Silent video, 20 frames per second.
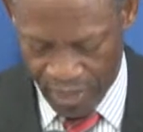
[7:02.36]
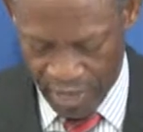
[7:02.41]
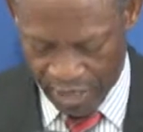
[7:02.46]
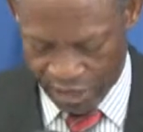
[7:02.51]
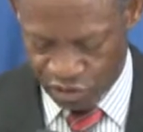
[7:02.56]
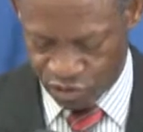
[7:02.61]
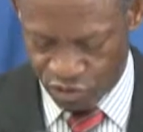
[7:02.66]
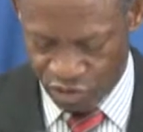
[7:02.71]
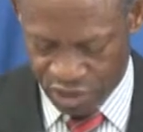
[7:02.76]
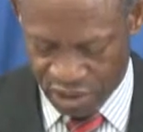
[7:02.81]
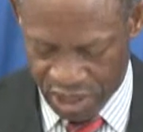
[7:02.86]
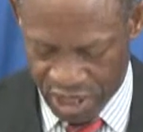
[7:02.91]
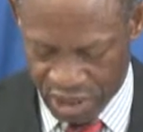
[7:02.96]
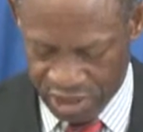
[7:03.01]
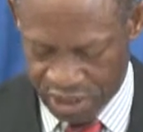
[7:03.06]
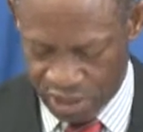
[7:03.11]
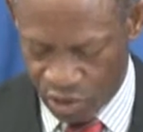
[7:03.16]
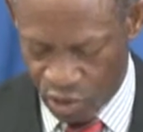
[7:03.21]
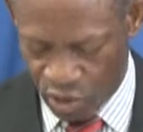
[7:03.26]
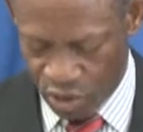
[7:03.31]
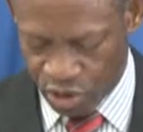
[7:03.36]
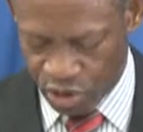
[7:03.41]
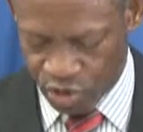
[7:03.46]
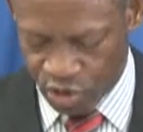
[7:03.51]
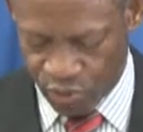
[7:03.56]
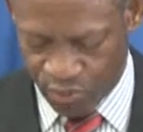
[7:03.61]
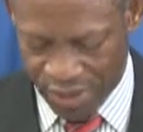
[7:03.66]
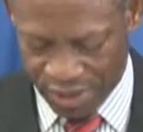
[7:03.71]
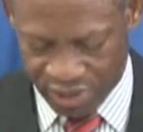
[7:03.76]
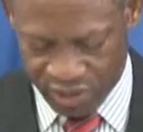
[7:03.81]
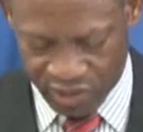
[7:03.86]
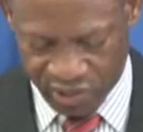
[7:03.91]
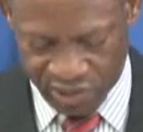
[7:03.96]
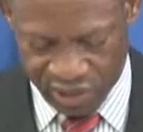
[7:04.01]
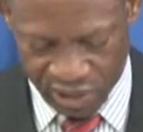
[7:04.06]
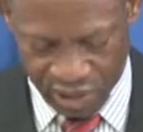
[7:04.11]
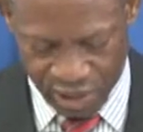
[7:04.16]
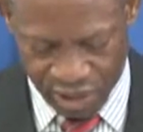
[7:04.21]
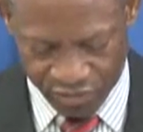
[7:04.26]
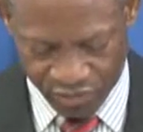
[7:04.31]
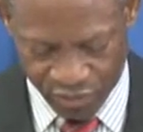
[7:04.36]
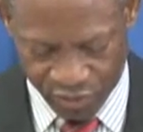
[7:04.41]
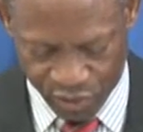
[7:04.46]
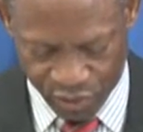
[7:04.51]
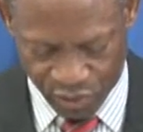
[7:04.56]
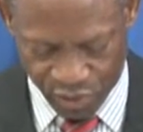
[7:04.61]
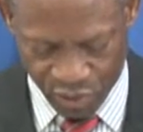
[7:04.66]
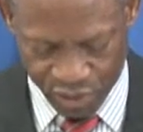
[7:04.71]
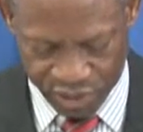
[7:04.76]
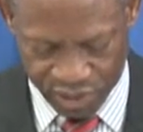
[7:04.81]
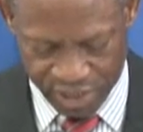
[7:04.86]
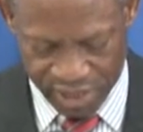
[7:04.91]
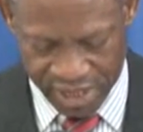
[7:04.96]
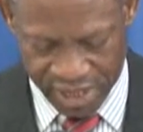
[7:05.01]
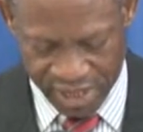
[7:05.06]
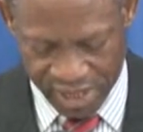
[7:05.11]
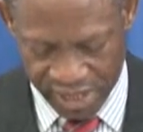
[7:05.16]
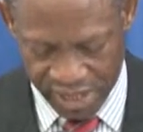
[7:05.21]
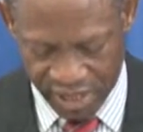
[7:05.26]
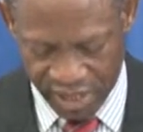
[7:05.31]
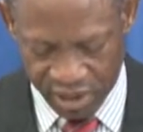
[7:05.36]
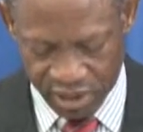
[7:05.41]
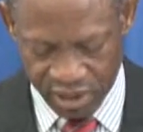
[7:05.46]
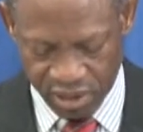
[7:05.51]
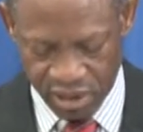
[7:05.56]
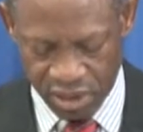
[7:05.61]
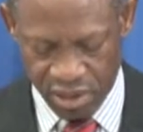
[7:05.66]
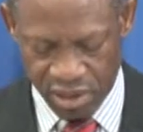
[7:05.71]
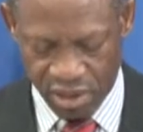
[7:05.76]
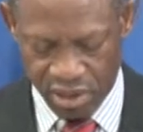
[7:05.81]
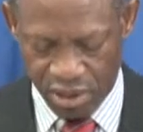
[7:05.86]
As a result, in order to better serve those in need